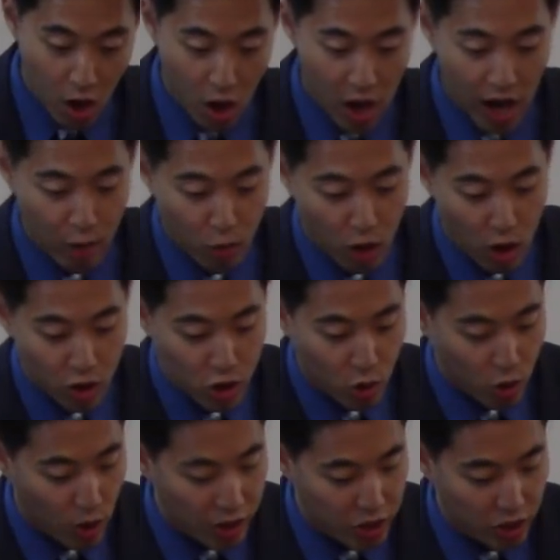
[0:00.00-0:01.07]
All right, we're
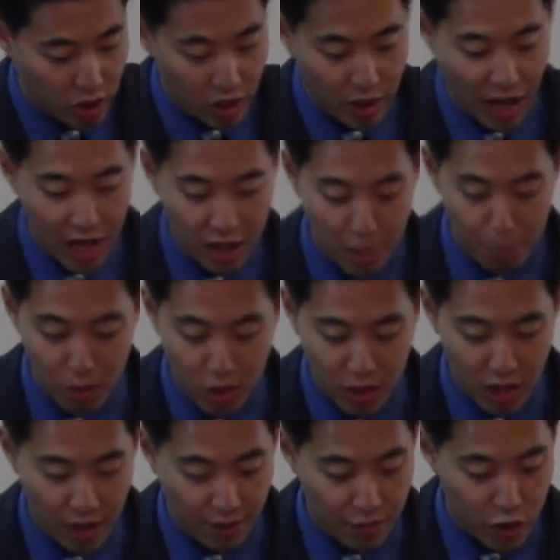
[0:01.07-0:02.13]
also going to look at the
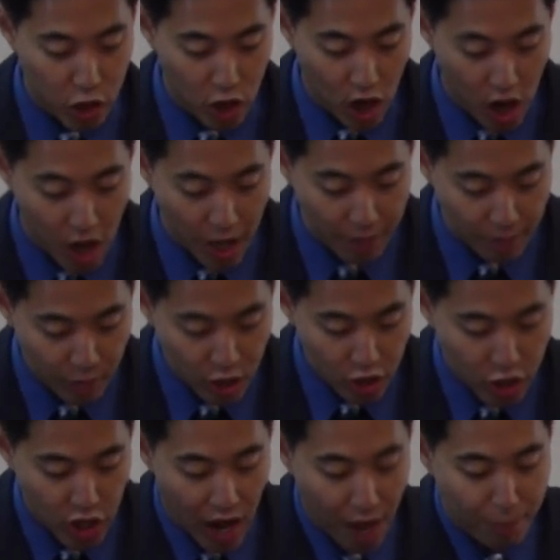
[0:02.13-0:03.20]
book of John,
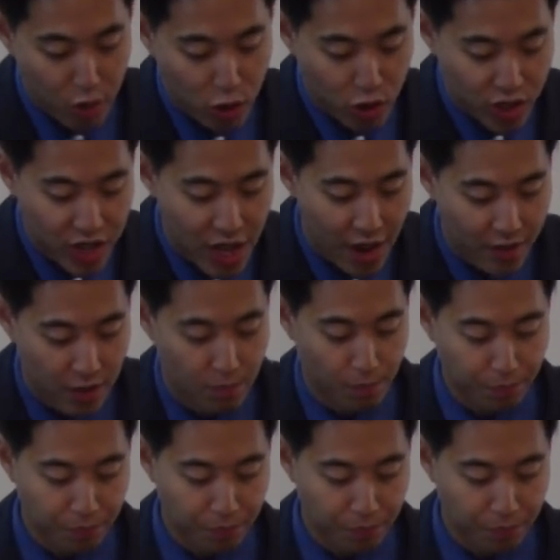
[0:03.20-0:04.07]
chapter 7.